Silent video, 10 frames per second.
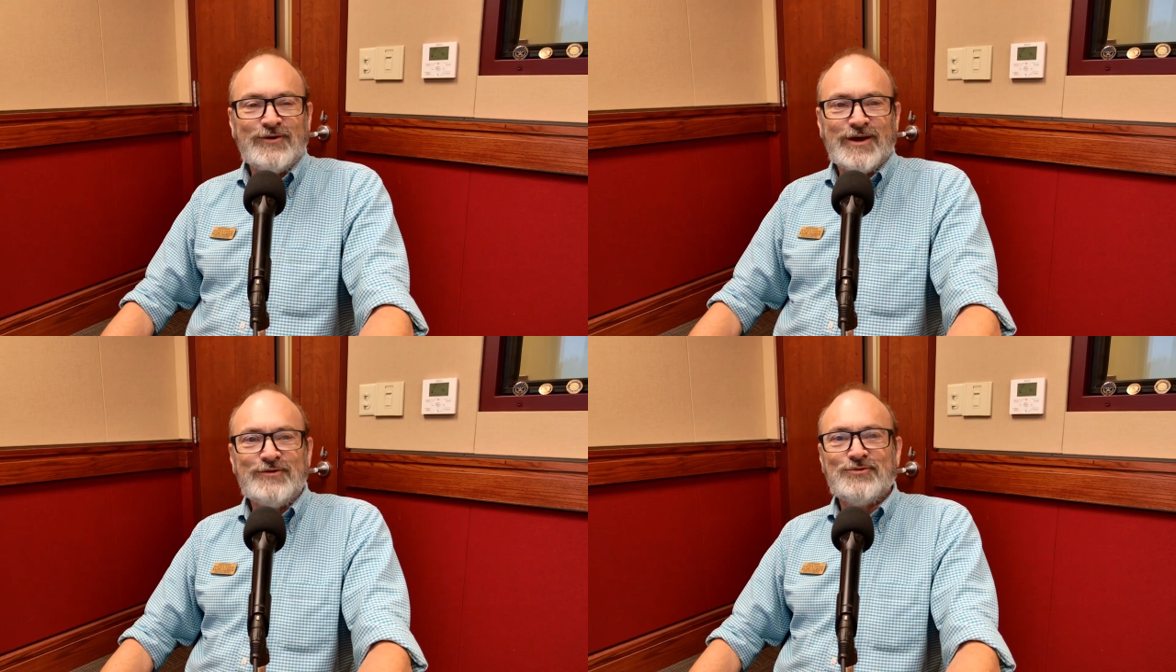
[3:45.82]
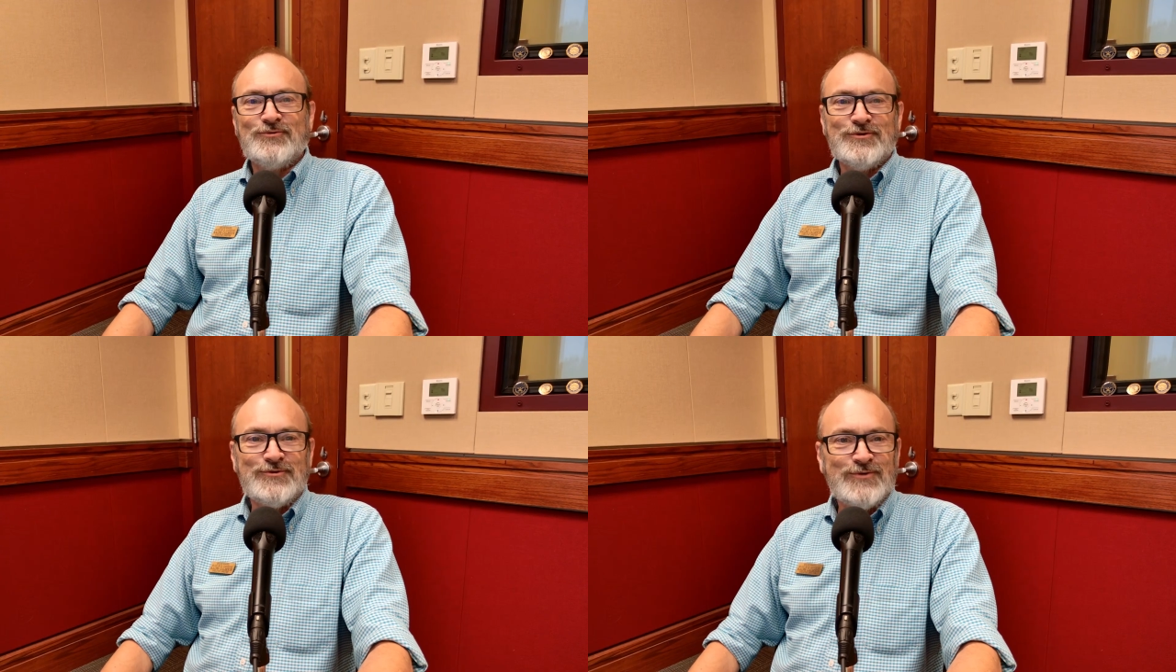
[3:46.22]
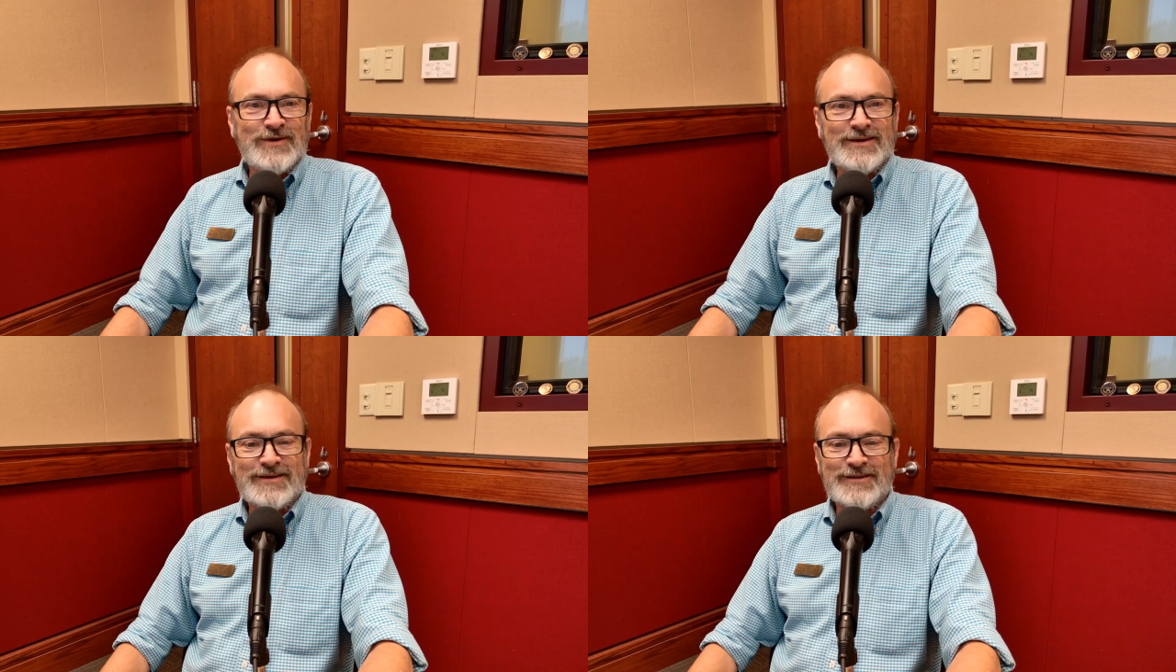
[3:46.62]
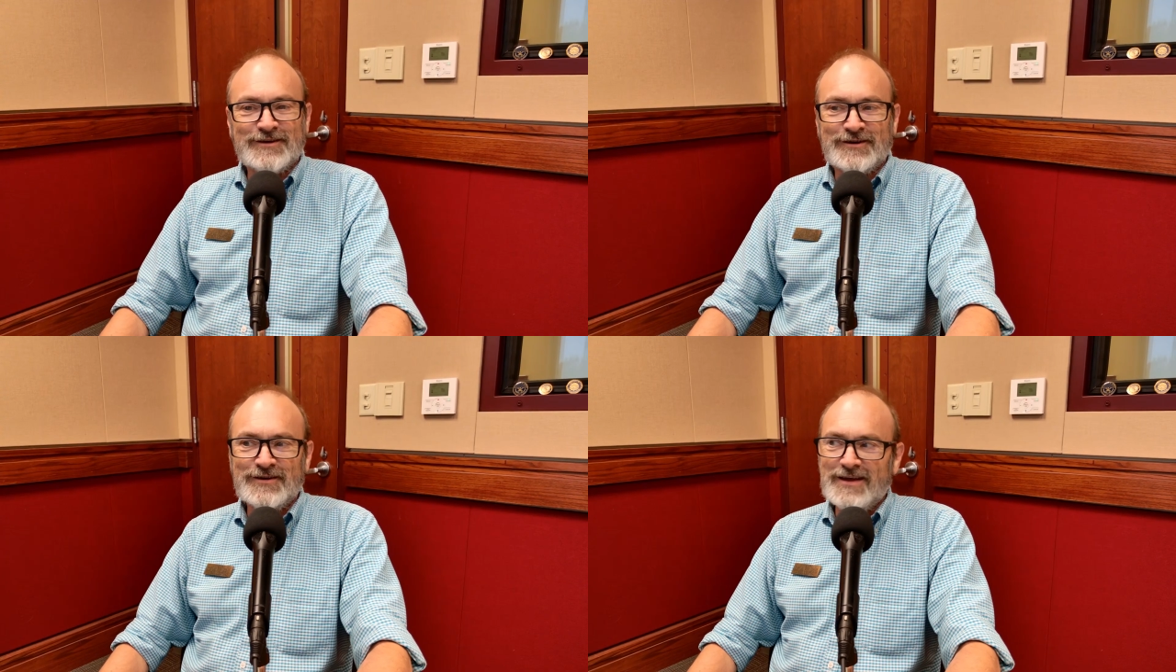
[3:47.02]
go through and
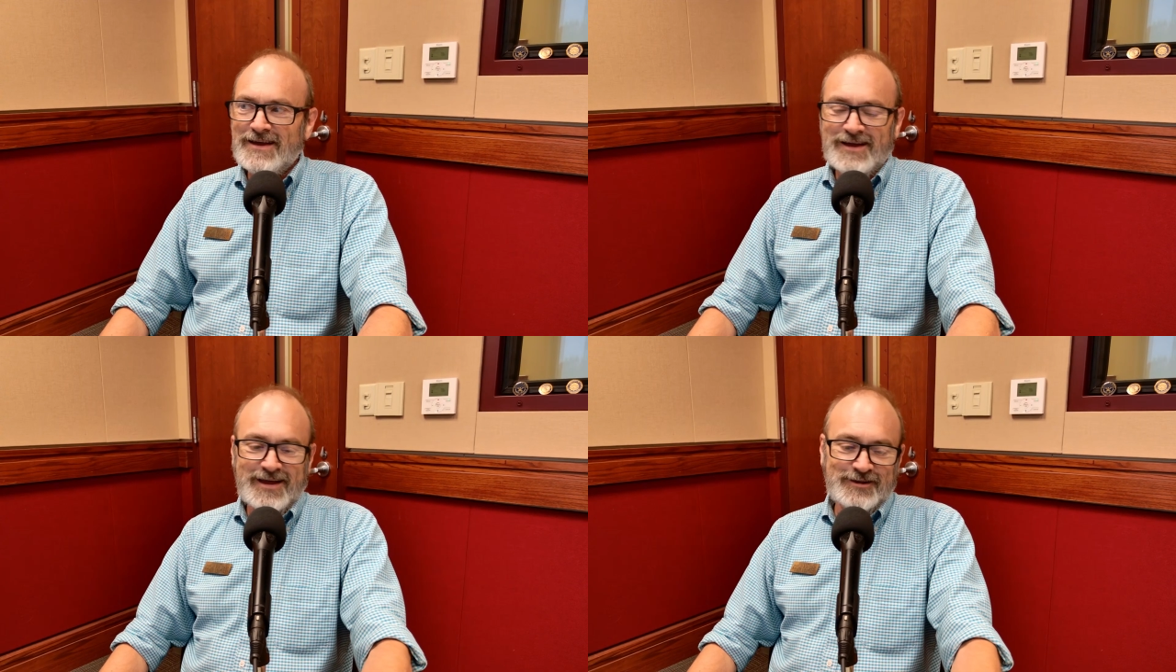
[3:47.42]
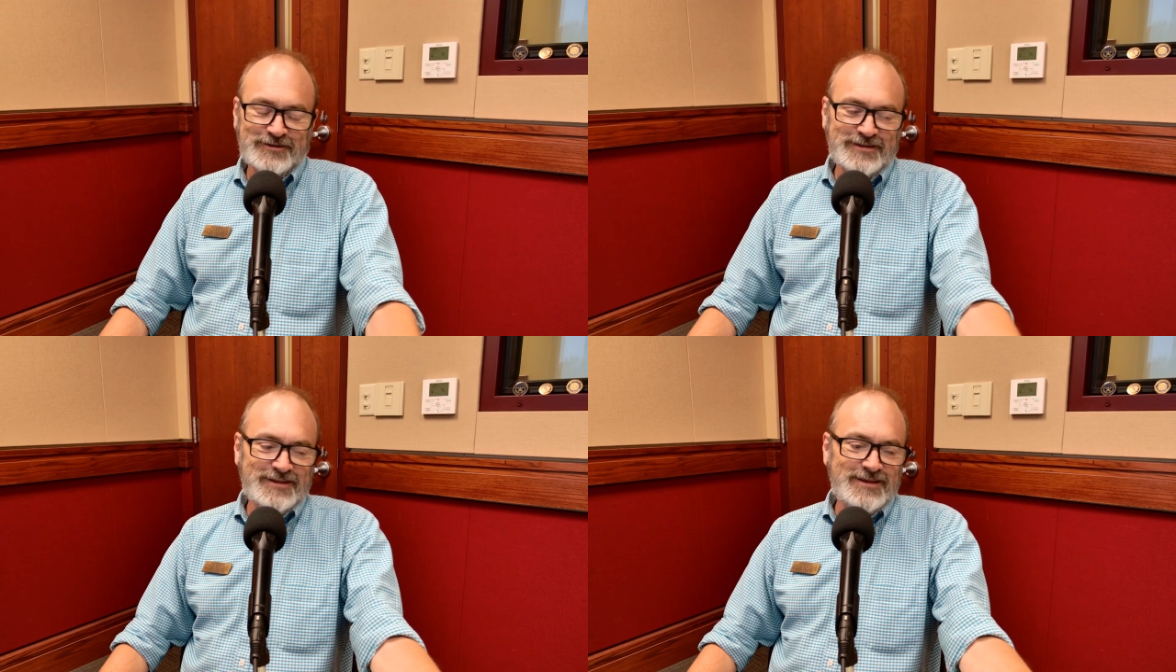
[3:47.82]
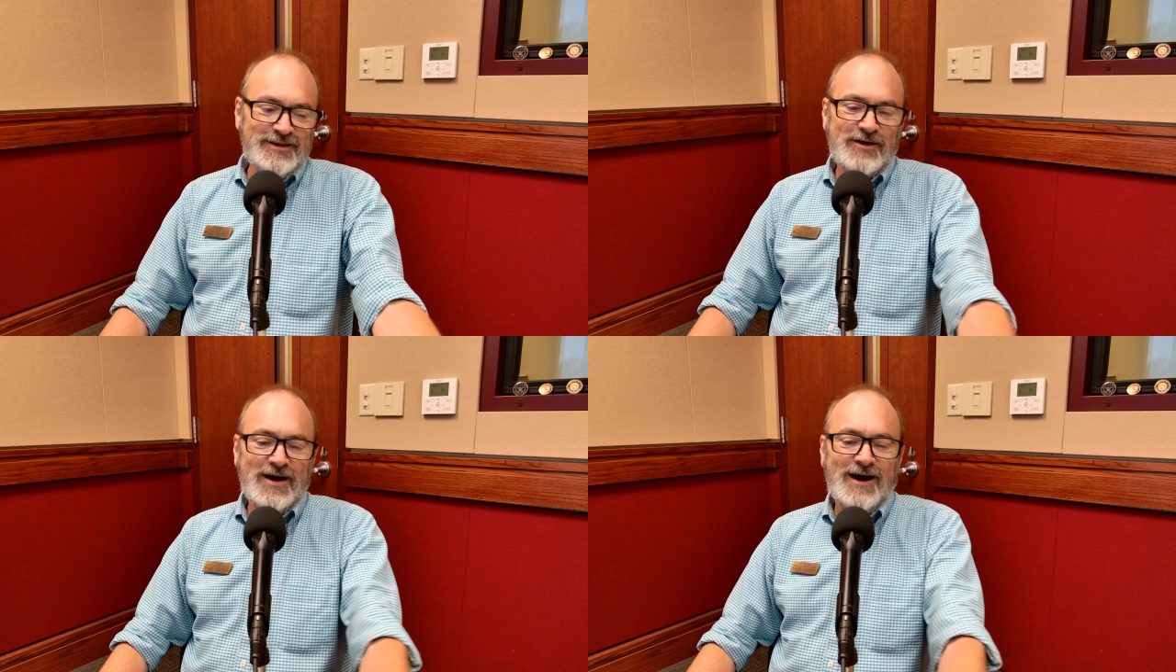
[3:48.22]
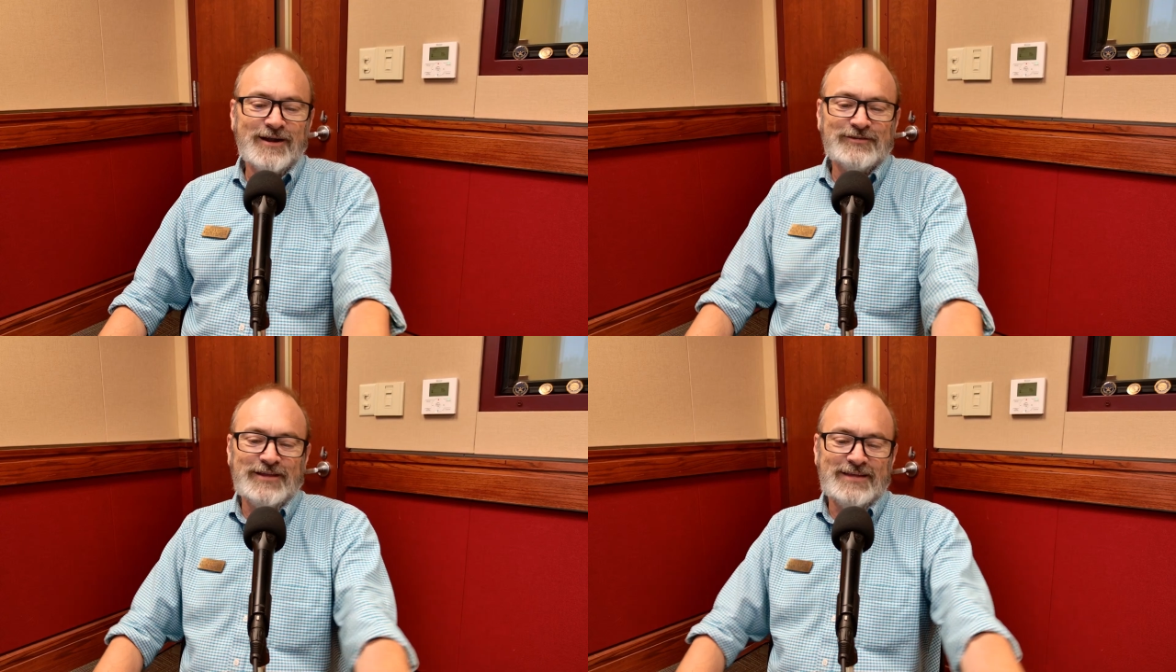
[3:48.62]

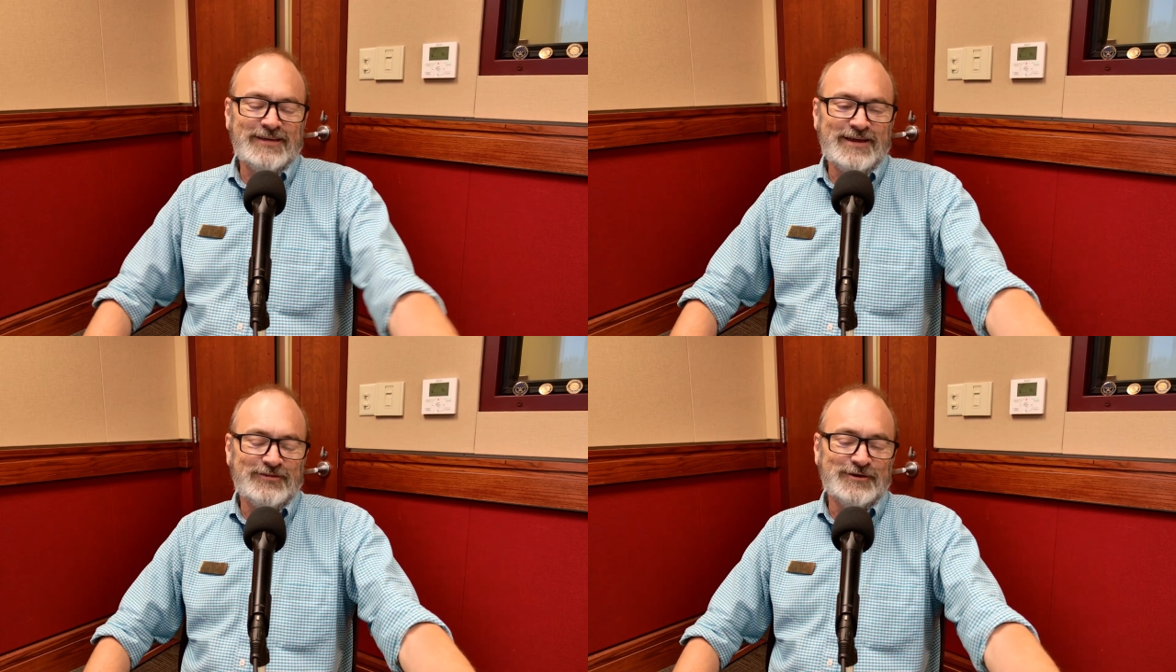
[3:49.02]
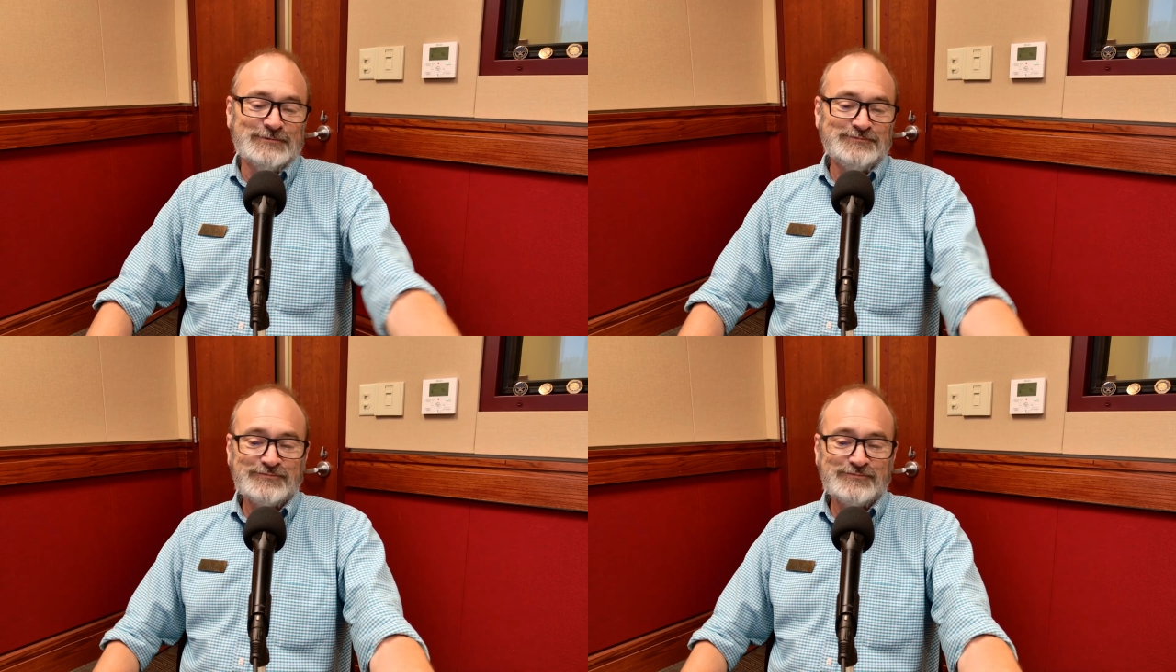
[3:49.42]
honestly, I think that